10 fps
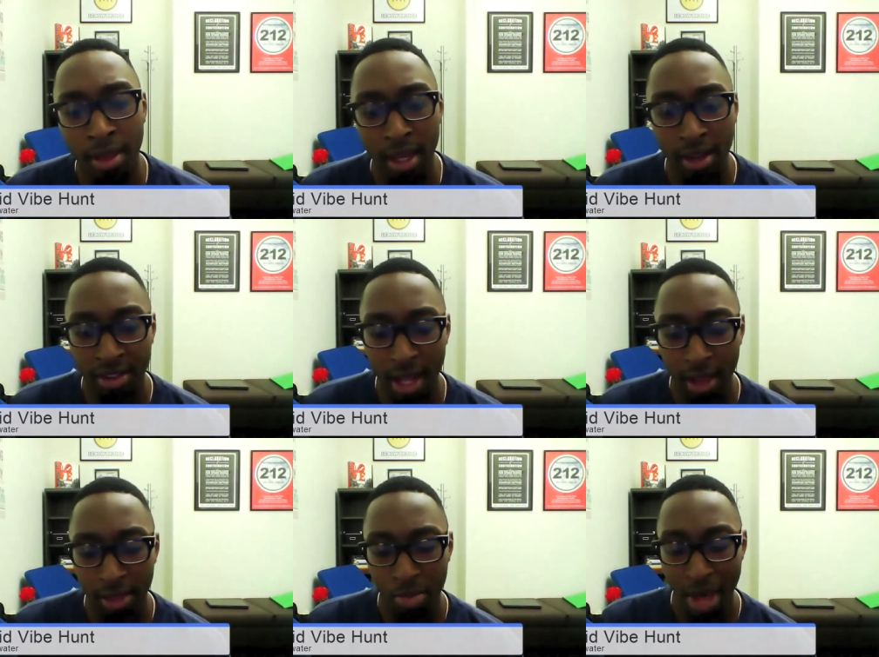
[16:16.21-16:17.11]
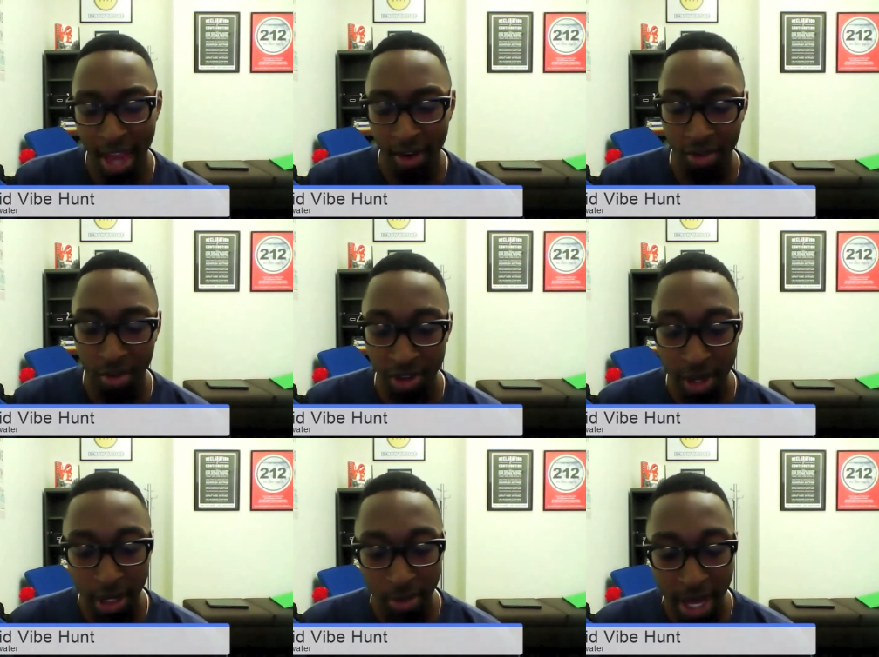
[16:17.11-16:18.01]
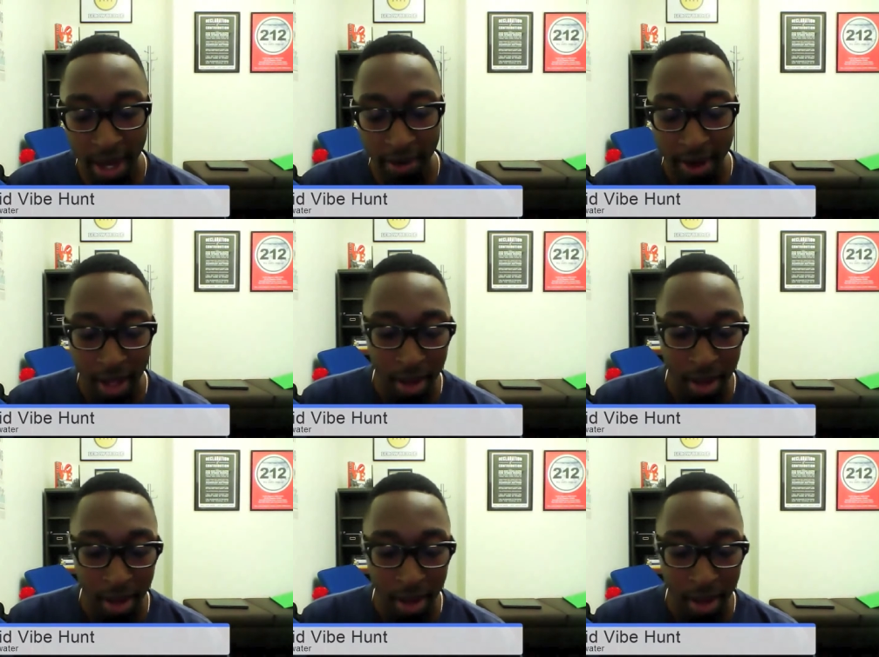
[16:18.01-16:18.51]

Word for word: things that the backers were talking about.